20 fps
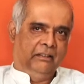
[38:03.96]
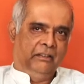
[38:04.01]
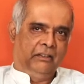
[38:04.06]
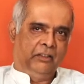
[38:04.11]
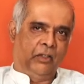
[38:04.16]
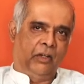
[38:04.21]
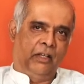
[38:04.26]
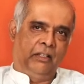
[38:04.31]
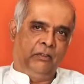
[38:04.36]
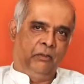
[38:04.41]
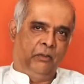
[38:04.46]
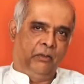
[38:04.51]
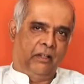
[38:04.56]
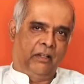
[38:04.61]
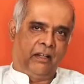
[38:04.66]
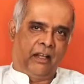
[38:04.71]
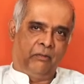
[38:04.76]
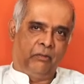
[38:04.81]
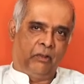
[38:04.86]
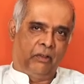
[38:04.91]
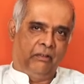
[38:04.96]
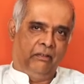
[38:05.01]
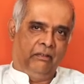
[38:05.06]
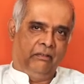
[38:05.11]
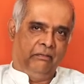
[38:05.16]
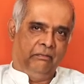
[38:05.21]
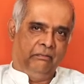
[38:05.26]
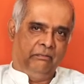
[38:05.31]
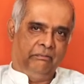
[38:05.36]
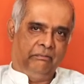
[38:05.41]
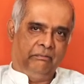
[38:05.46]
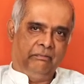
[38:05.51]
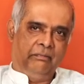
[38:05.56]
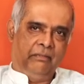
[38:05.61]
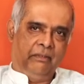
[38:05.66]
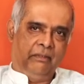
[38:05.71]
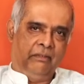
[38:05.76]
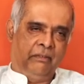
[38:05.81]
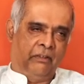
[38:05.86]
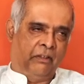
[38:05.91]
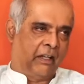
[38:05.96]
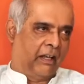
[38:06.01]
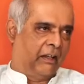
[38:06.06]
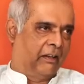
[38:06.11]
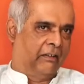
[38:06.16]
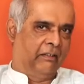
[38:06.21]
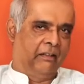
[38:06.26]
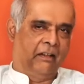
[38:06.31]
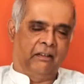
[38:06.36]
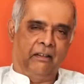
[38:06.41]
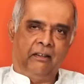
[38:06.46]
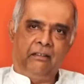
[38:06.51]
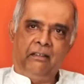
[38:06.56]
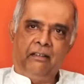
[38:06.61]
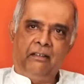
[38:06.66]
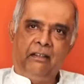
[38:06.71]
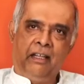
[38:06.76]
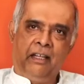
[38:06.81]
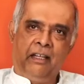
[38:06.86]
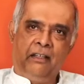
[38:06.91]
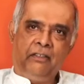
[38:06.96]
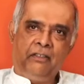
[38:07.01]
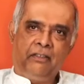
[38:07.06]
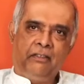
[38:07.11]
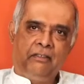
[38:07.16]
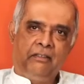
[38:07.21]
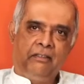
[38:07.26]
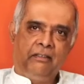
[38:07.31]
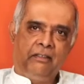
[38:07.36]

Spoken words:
So I knew that I would retire at that age.